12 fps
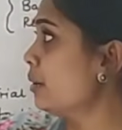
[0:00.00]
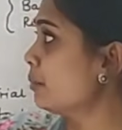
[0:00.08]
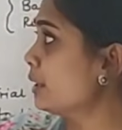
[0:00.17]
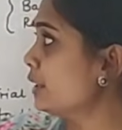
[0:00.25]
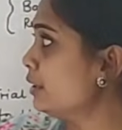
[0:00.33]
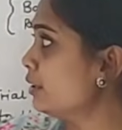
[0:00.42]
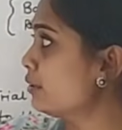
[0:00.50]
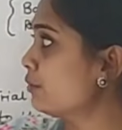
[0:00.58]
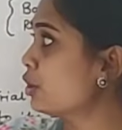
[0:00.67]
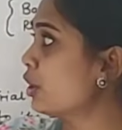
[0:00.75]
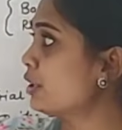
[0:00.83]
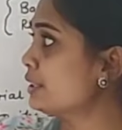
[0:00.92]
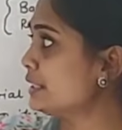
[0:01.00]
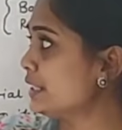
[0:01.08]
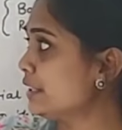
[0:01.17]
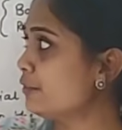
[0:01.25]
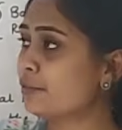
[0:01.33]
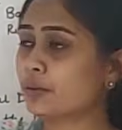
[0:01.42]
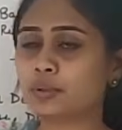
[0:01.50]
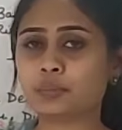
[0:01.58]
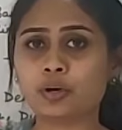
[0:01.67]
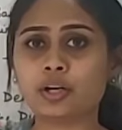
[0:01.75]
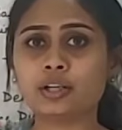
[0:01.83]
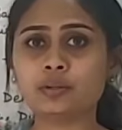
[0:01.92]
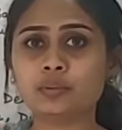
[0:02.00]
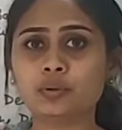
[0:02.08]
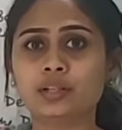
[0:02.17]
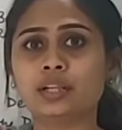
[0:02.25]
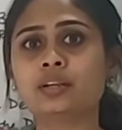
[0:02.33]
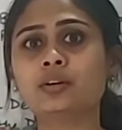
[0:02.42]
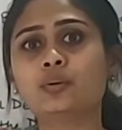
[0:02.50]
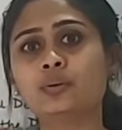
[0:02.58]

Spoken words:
But here we got seal from the border molding